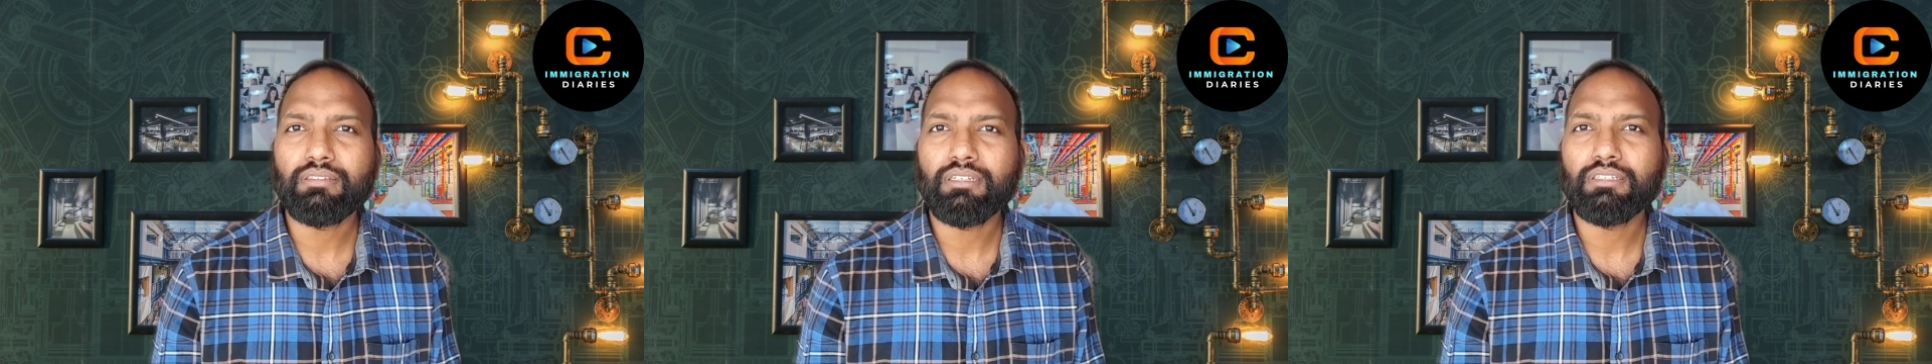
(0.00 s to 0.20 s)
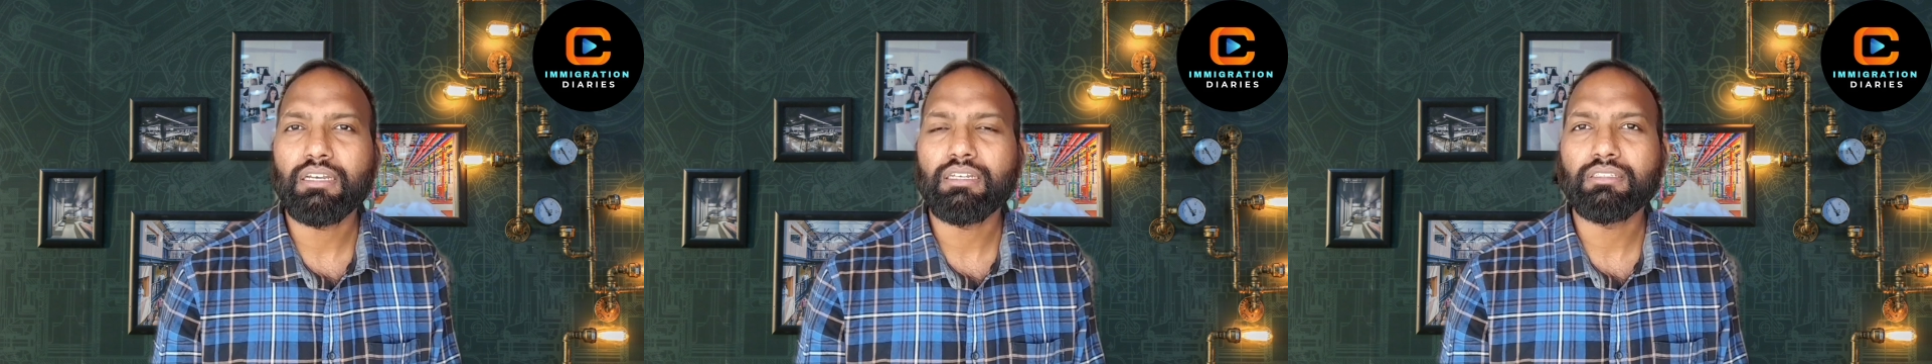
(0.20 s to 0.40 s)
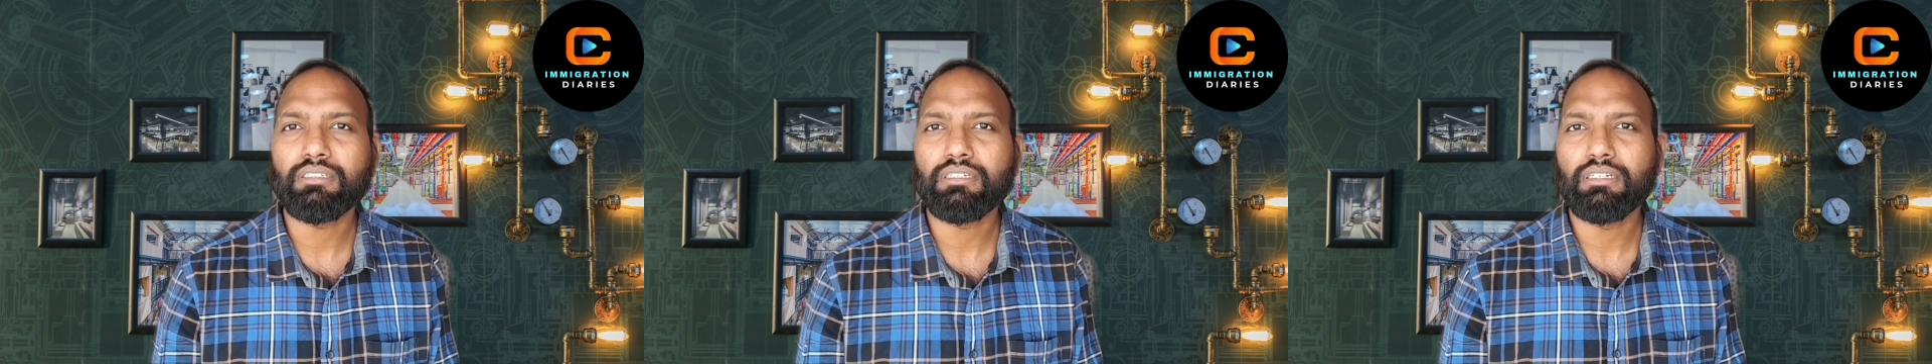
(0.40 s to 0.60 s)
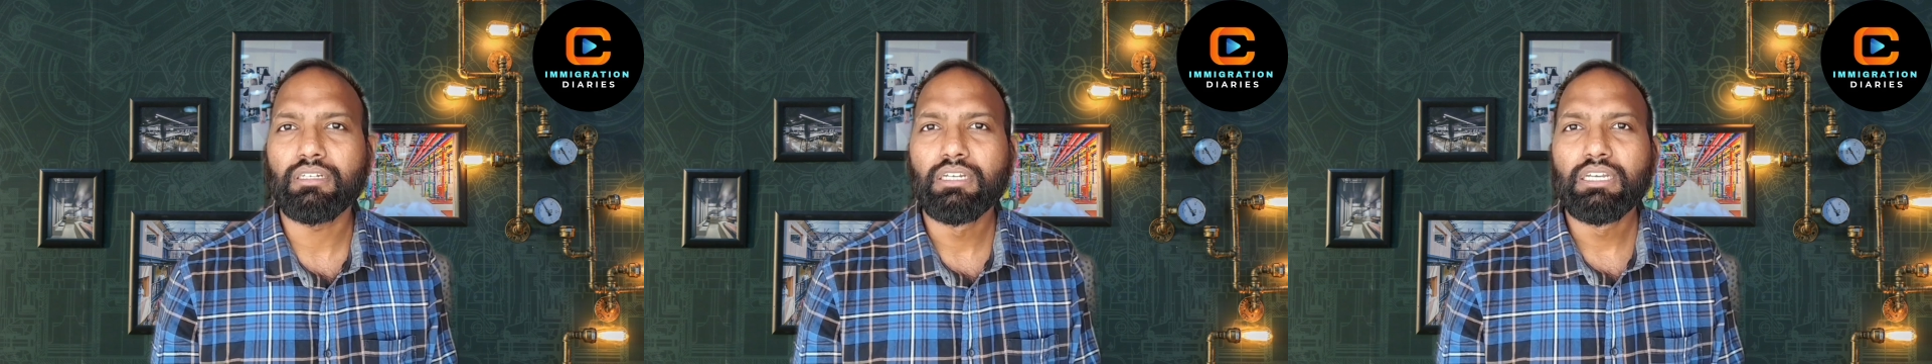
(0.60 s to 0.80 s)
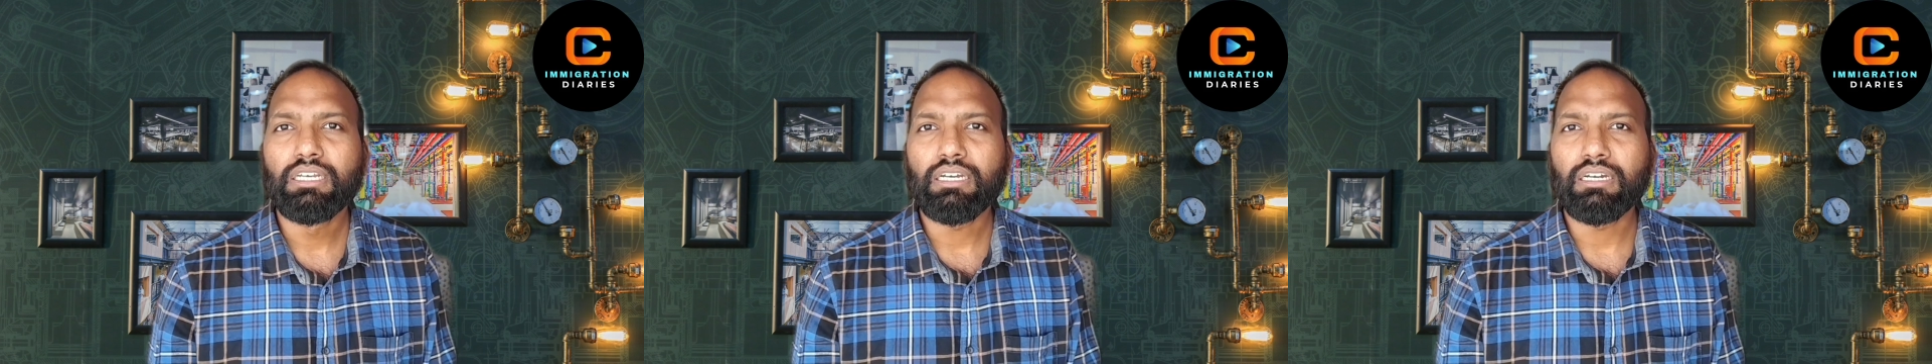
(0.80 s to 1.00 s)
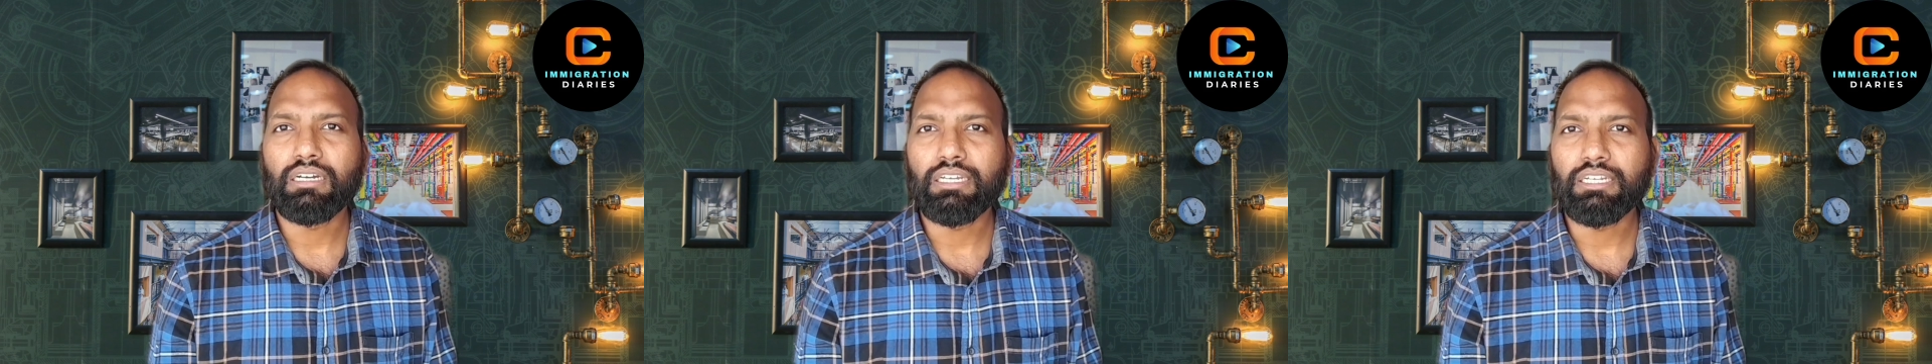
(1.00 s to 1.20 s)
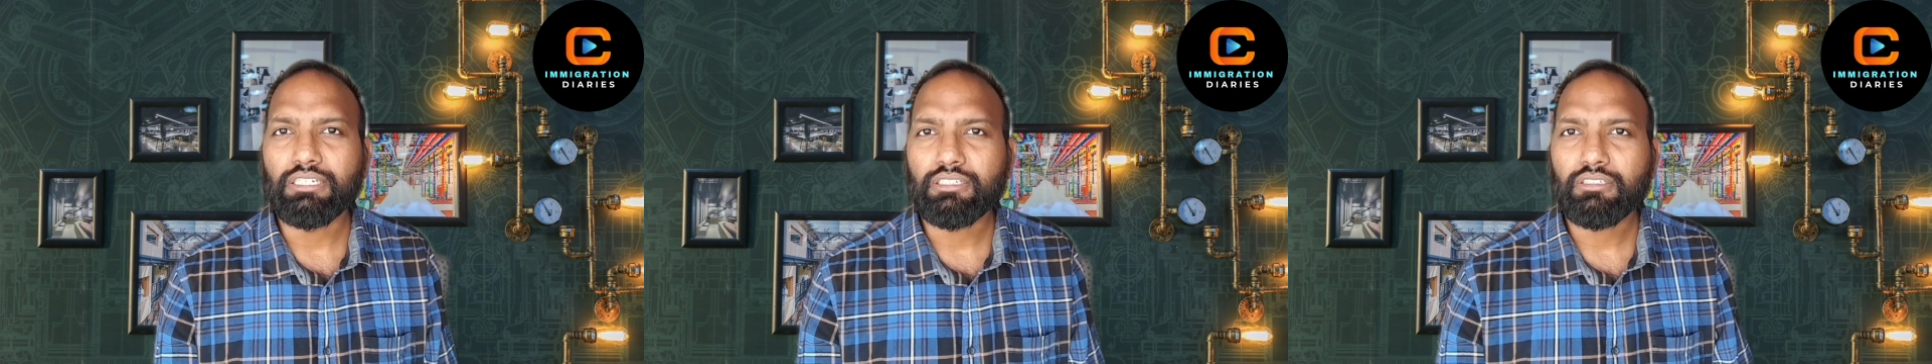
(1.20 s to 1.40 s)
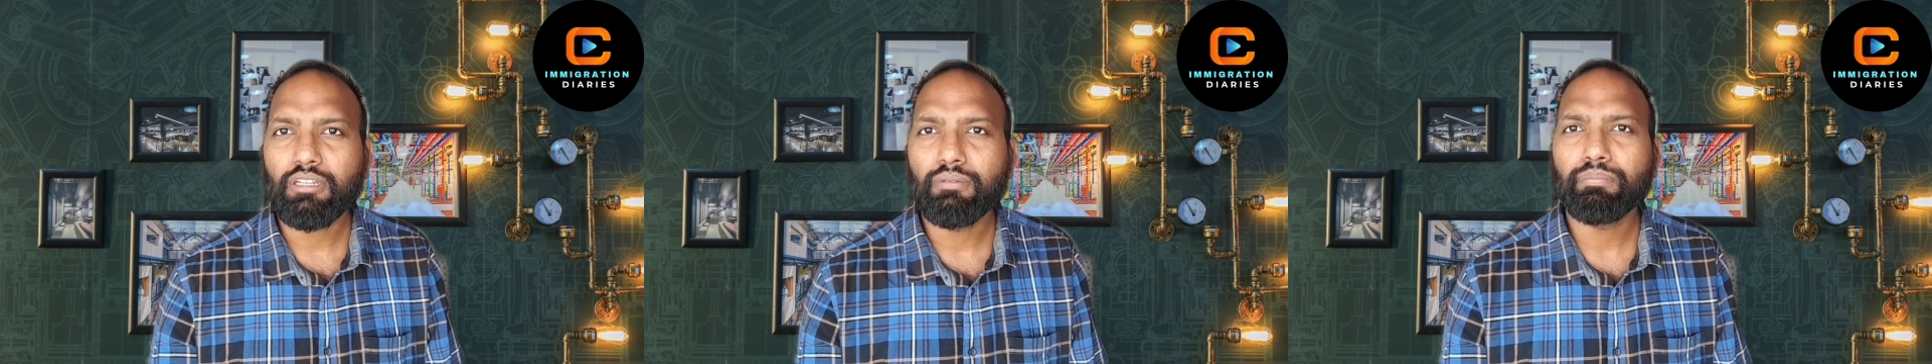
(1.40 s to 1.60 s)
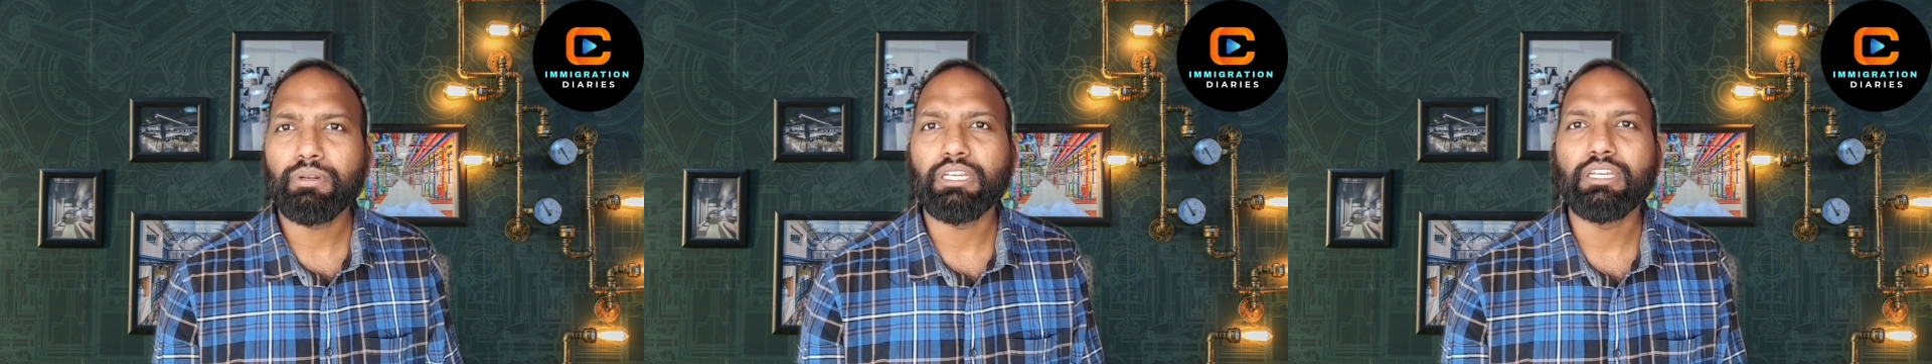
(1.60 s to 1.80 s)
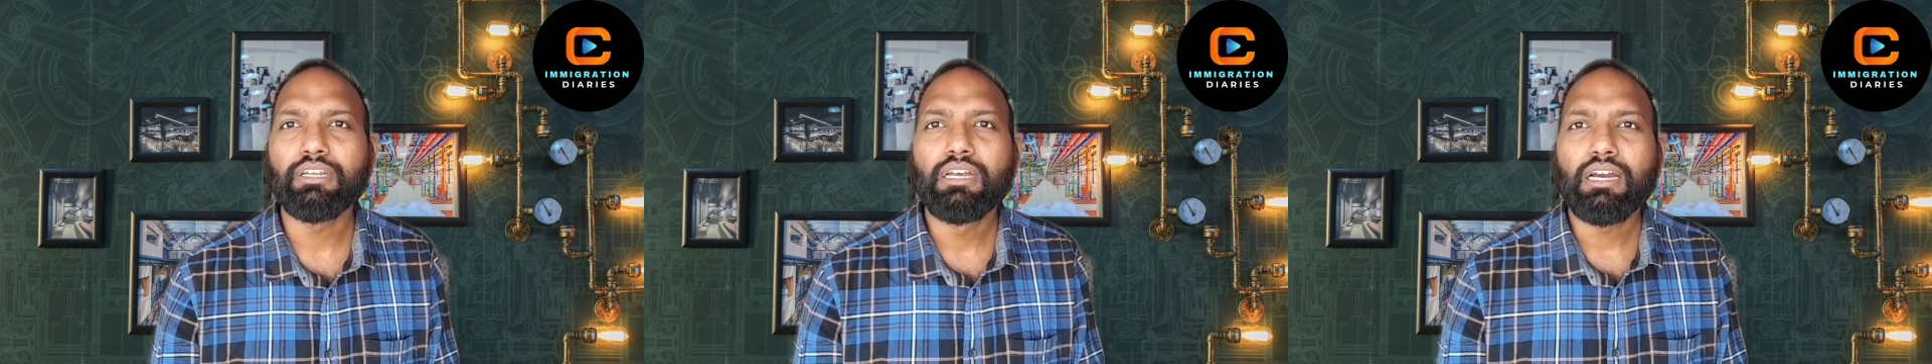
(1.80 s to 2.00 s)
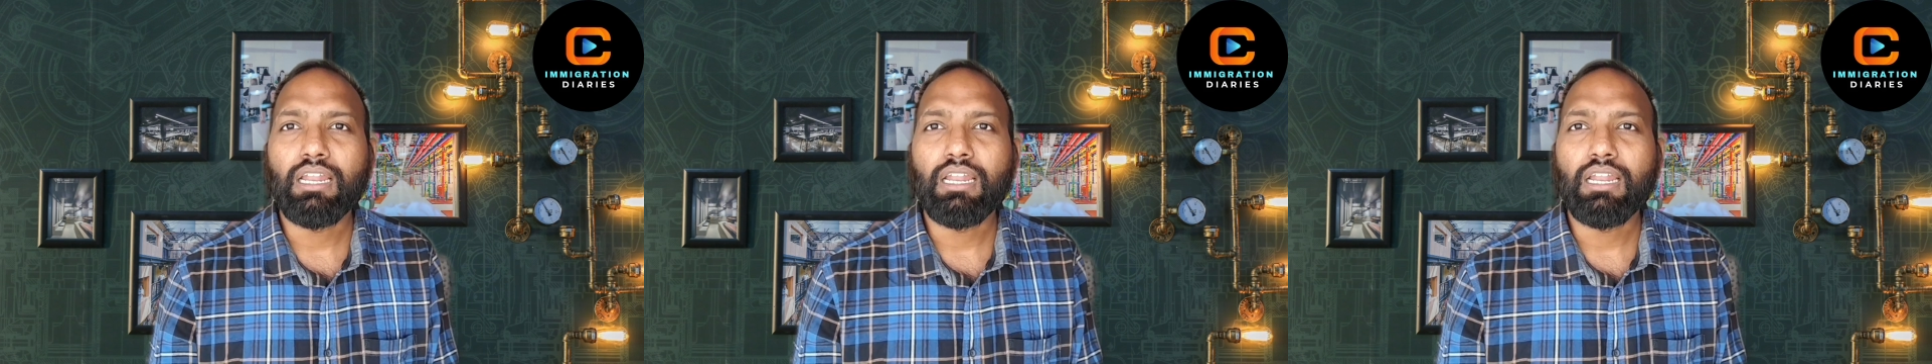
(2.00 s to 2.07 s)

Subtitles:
such as it simply